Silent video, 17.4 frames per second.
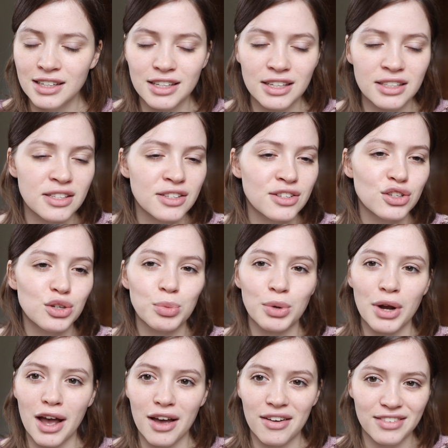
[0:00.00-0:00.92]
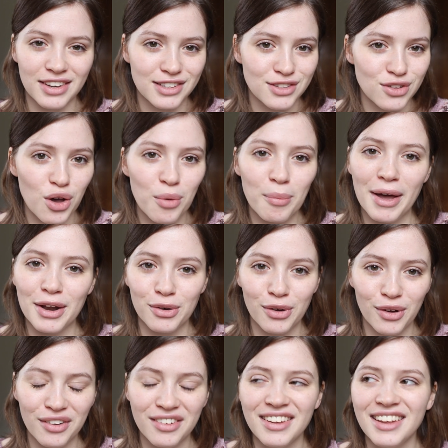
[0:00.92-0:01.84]
It's super heavy. It's all
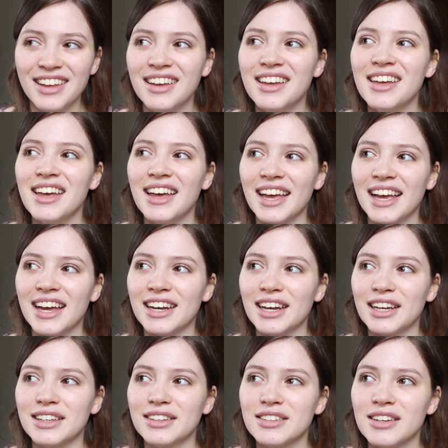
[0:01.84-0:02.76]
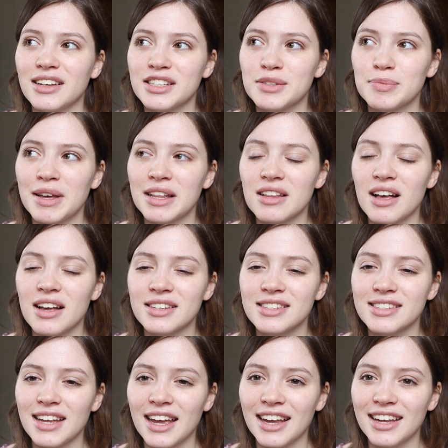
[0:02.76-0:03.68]
metal. And I spent
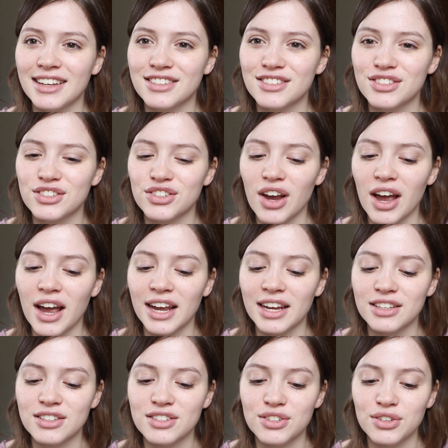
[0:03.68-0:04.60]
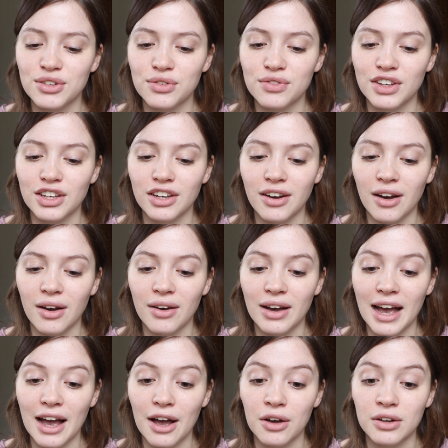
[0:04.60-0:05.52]
last night trying to figure out
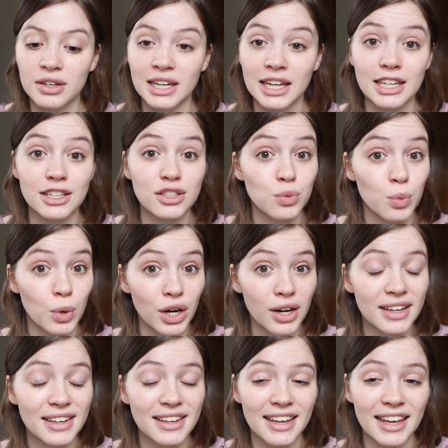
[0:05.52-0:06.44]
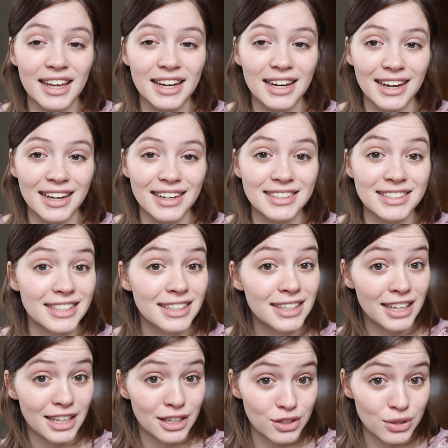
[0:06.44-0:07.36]
how to get it to work, and I did
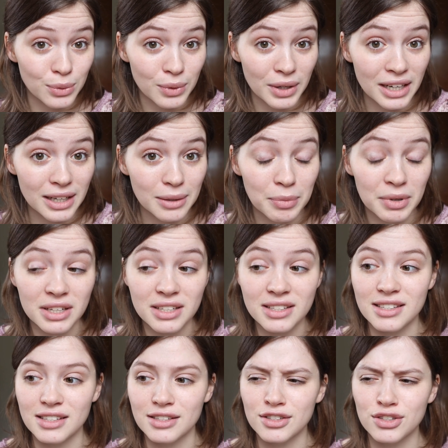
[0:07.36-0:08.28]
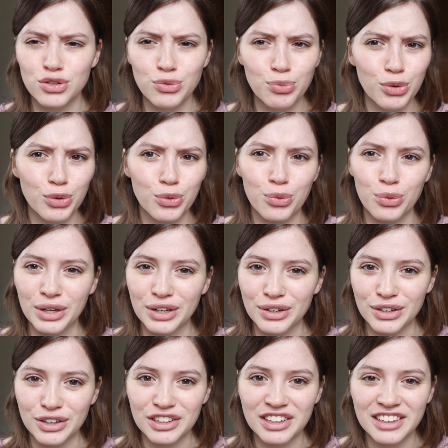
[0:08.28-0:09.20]
get it to work, but it's a super
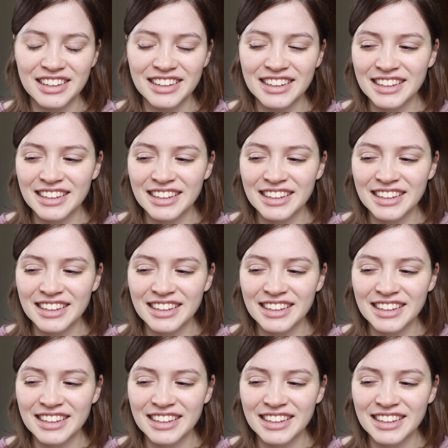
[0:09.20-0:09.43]
weird